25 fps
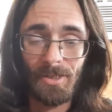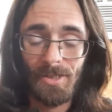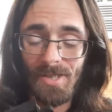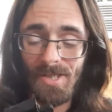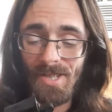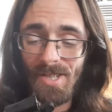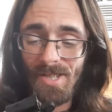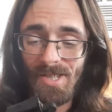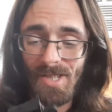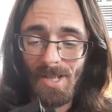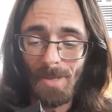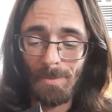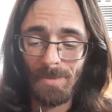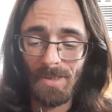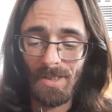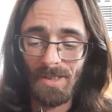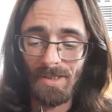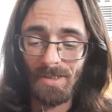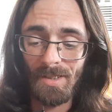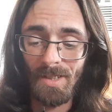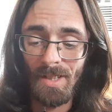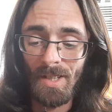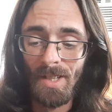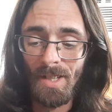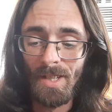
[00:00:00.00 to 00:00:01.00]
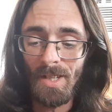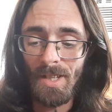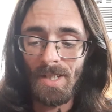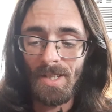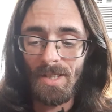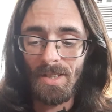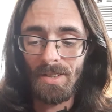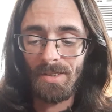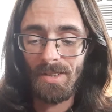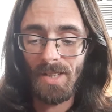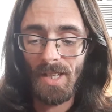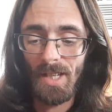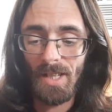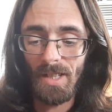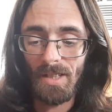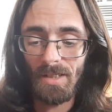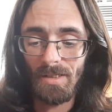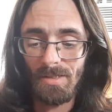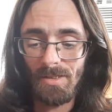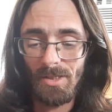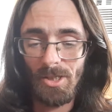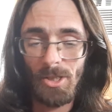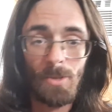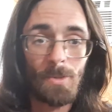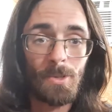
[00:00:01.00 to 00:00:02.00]
This is something that
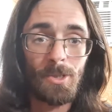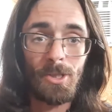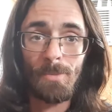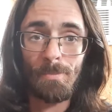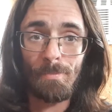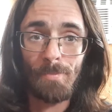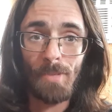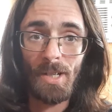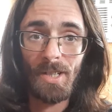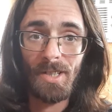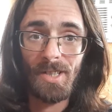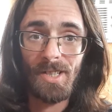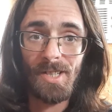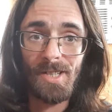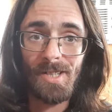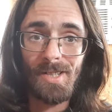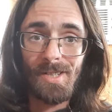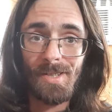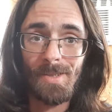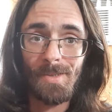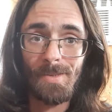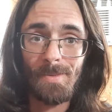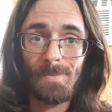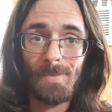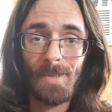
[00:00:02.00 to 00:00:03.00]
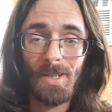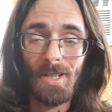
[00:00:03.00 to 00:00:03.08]
you and your buddies